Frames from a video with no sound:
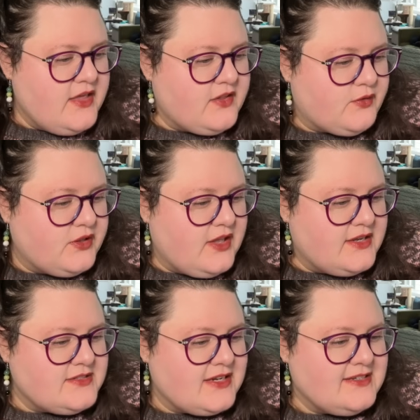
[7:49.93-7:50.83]
they
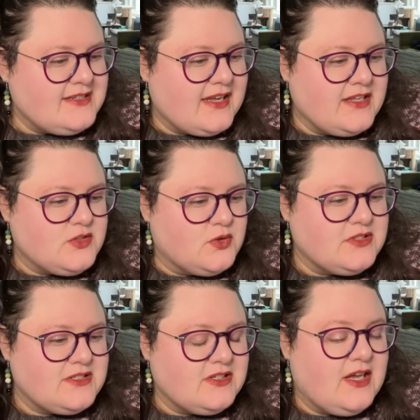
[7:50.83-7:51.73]
realize that a decades-old,
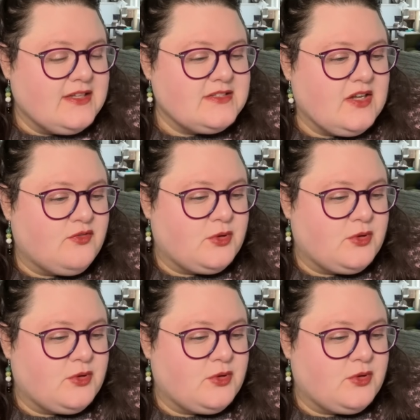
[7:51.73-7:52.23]
still unsolved